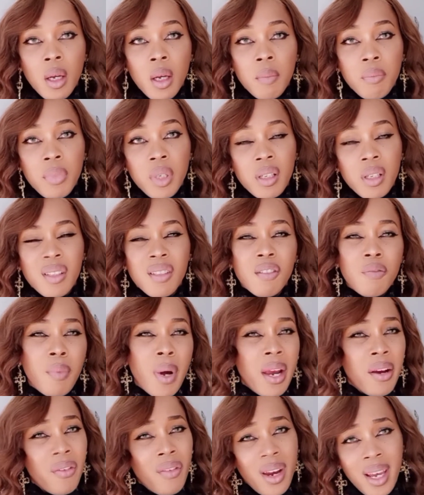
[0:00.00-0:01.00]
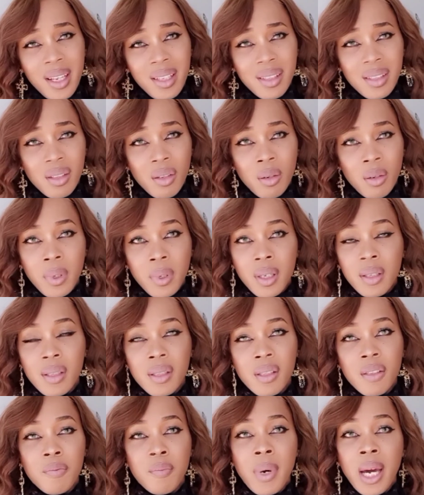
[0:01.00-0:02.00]
because of my race or because
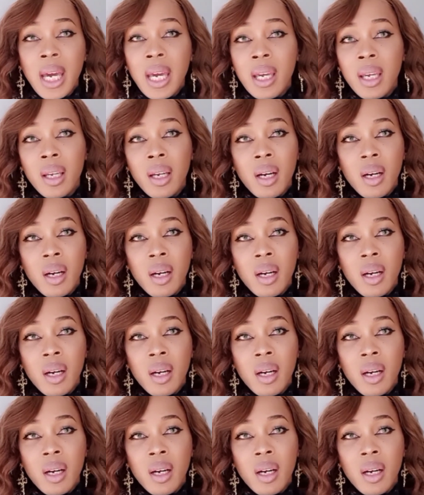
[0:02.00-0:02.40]
of my